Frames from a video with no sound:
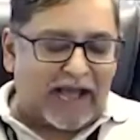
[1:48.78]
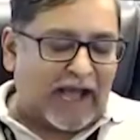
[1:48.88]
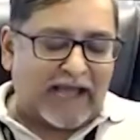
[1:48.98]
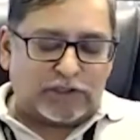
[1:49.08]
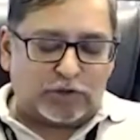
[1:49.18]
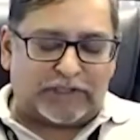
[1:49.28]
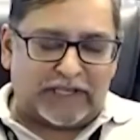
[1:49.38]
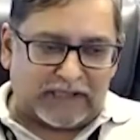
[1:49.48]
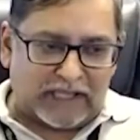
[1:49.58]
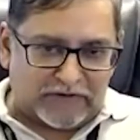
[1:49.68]
I do
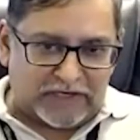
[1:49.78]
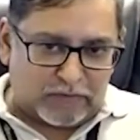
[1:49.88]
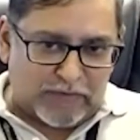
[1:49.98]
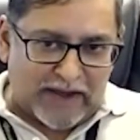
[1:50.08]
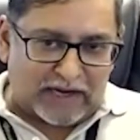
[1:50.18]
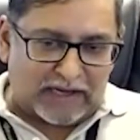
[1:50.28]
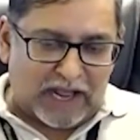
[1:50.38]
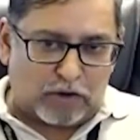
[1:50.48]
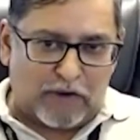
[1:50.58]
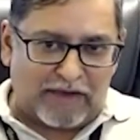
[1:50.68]
think that we did well.
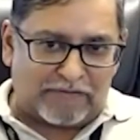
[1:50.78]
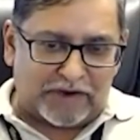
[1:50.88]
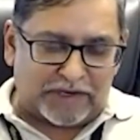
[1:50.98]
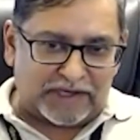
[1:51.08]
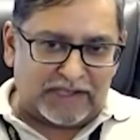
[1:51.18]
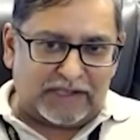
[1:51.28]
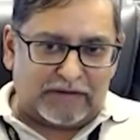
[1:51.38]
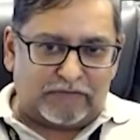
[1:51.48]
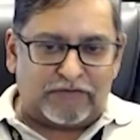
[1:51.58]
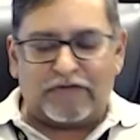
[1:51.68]
However,
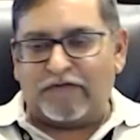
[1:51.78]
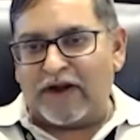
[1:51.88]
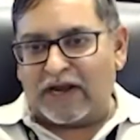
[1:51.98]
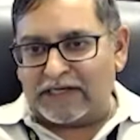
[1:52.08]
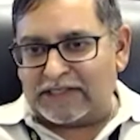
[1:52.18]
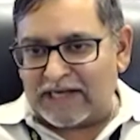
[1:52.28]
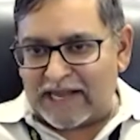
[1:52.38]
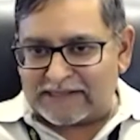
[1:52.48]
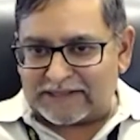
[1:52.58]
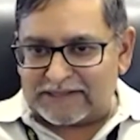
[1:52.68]
we've learned
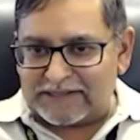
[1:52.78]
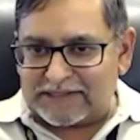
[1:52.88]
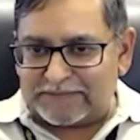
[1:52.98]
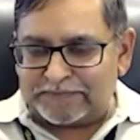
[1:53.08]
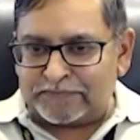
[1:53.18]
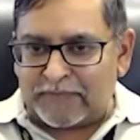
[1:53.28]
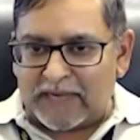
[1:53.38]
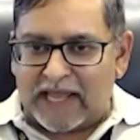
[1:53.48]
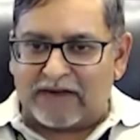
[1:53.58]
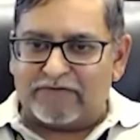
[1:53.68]
lessons
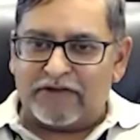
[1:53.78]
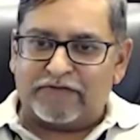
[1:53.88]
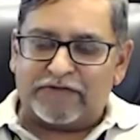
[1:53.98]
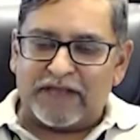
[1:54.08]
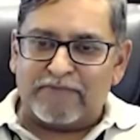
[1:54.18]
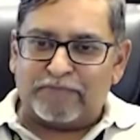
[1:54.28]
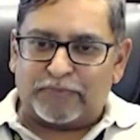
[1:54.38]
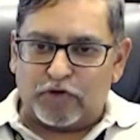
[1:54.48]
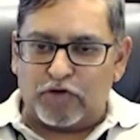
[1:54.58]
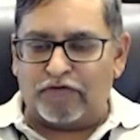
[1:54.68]
and we've
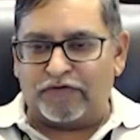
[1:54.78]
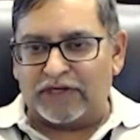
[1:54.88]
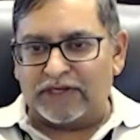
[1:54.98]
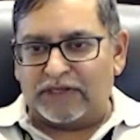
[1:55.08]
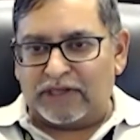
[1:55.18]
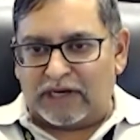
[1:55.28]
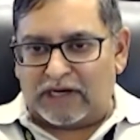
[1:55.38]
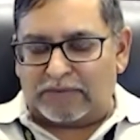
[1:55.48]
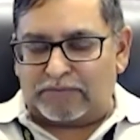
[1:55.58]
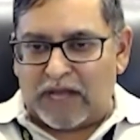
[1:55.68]
improved
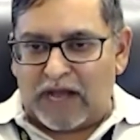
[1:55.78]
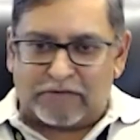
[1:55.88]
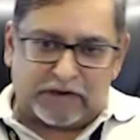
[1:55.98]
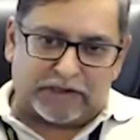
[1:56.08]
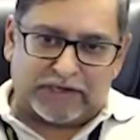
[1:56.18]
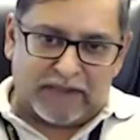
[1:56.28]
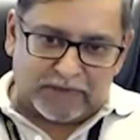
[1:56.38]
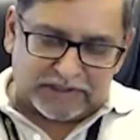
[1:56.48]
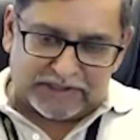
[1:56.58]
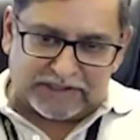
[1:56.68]
um, our
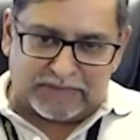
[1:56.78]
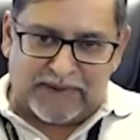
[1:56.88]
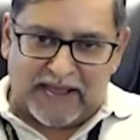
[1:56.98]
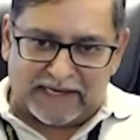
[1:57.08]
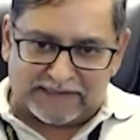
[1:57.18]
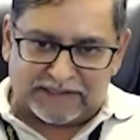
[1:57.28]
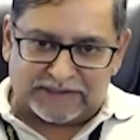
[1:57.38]
emergency plan as a